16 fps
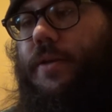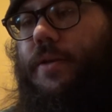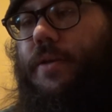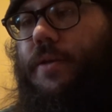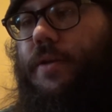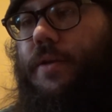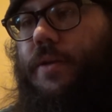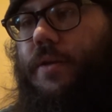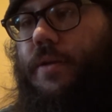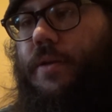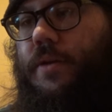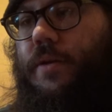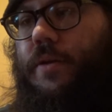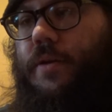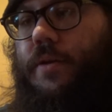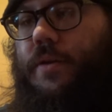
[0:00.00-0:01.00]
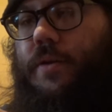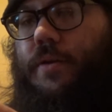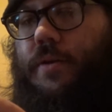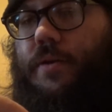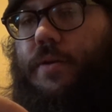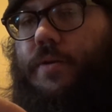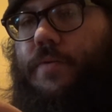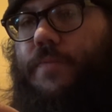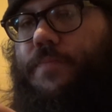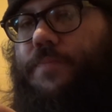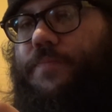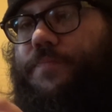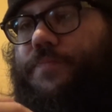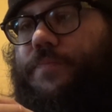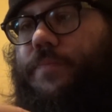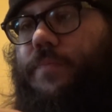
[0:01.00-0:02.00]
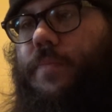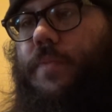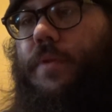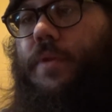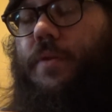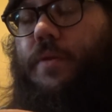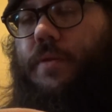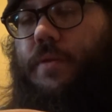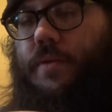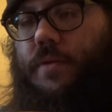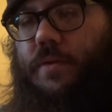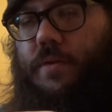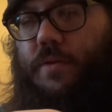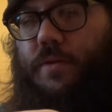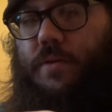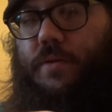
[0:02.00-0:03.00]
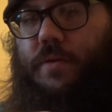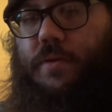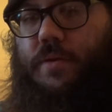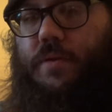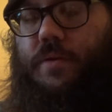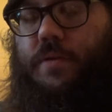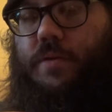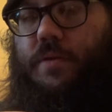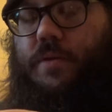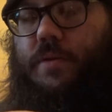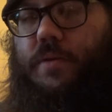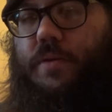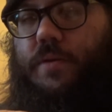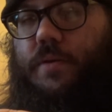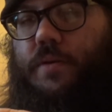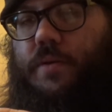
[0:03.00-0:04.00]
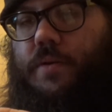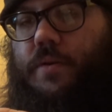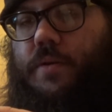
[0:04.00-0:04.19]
[no speech]